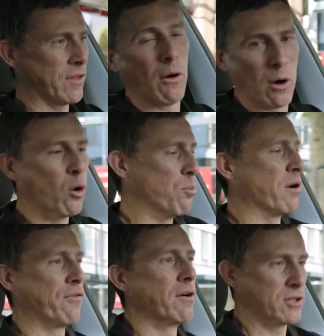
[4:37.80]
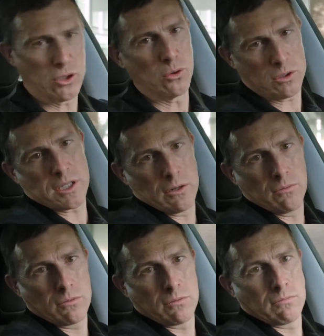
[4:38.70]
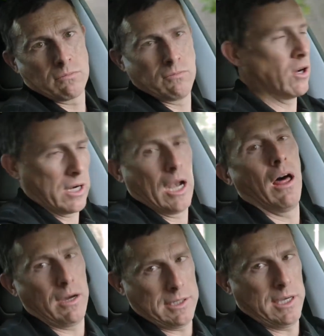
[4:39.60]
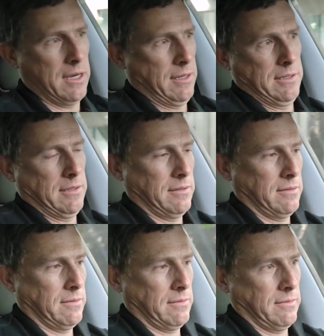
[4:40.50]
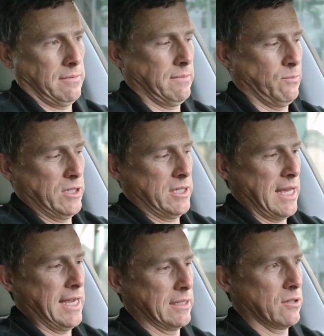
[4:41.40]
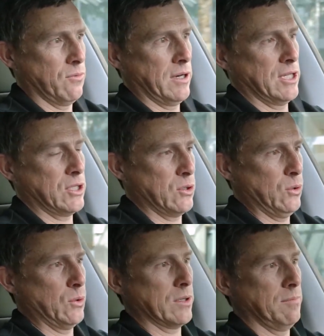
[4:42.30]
Though I would prefer a stalk still. Not gonna lie to you. Wish they hadn't got rid of the stalk.